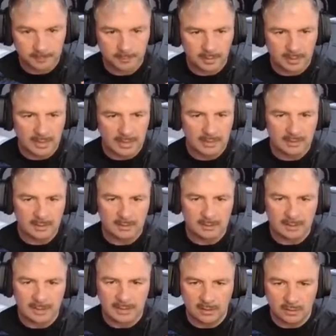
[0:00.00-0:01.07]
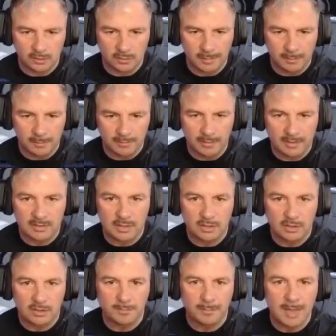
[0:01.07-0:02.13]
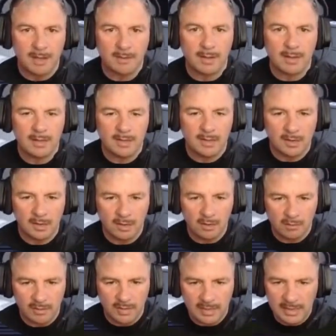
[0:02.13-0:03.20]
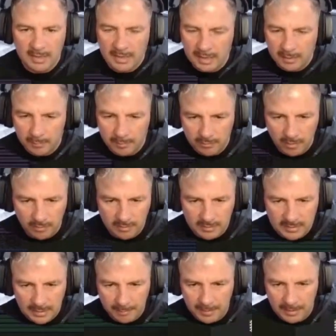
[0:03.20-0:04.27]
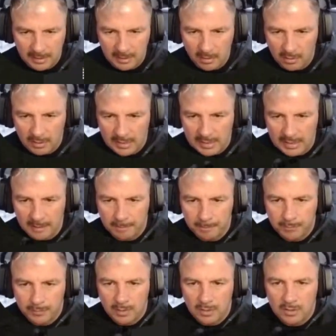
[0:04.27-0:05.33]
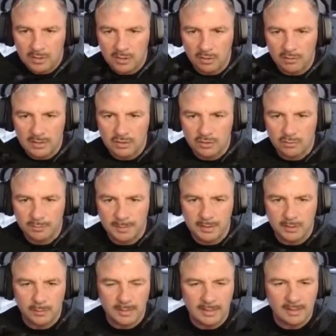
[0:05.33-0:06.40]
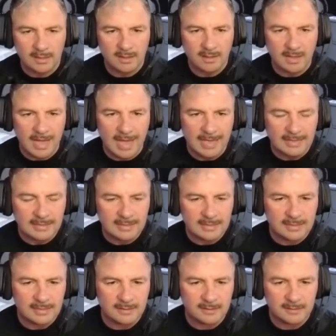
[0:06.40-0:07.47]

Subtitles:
Okay, so that's not too bad. We've continued the power along there, and we've got this happening along here. So this should be doing that.